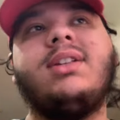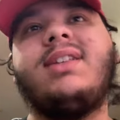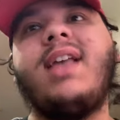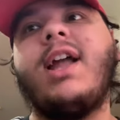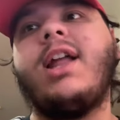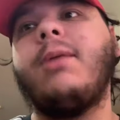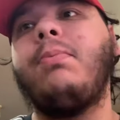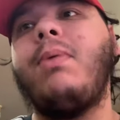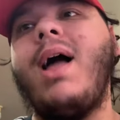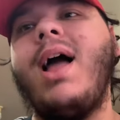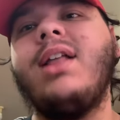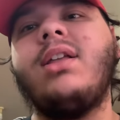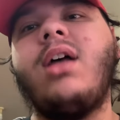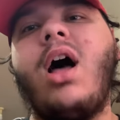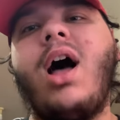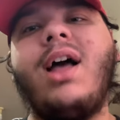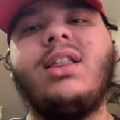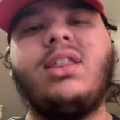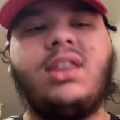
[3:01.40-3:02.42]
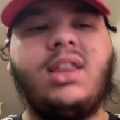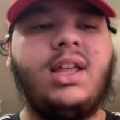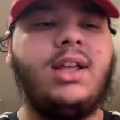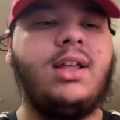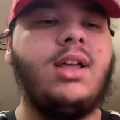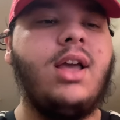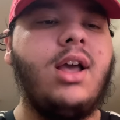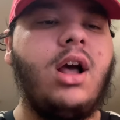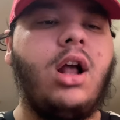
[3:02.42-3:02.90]
second player that I
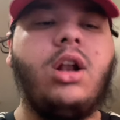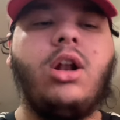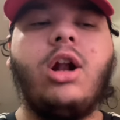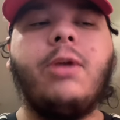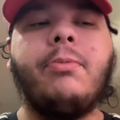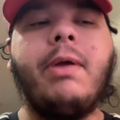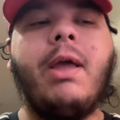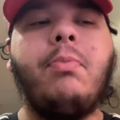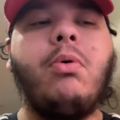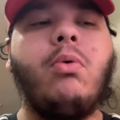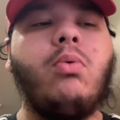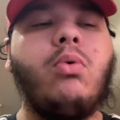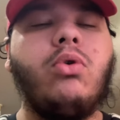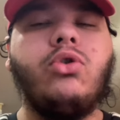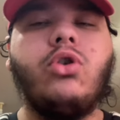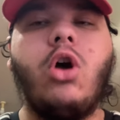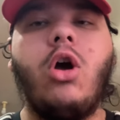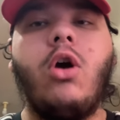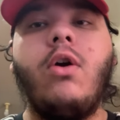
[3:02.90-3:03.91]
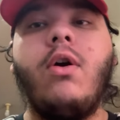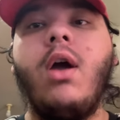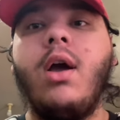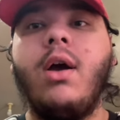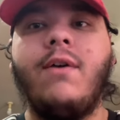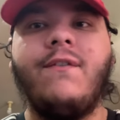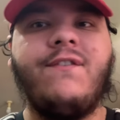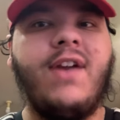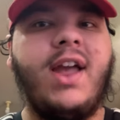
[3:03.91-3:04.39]
think a lot of people will know
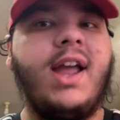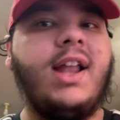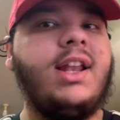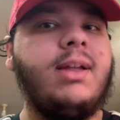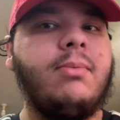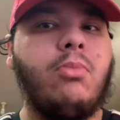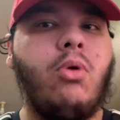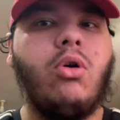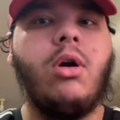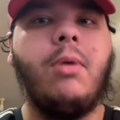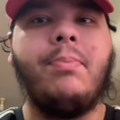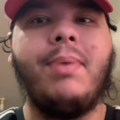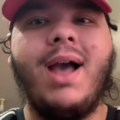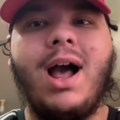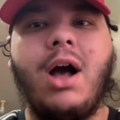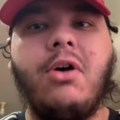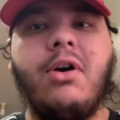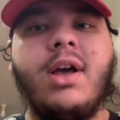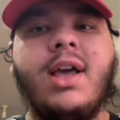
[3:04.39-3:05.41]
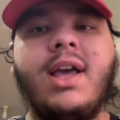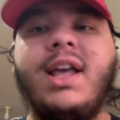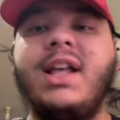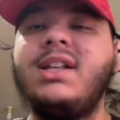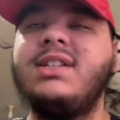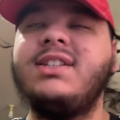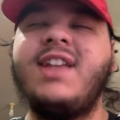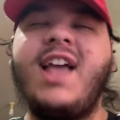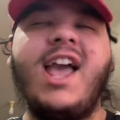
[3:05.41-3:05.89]
fairly more about,
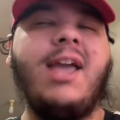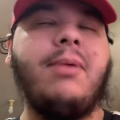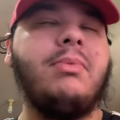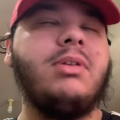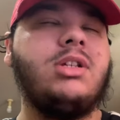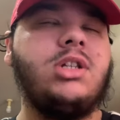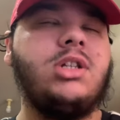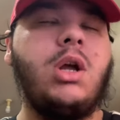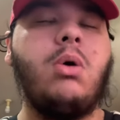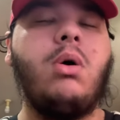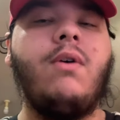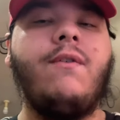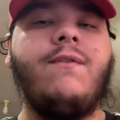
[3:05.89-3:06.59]
his name is Noah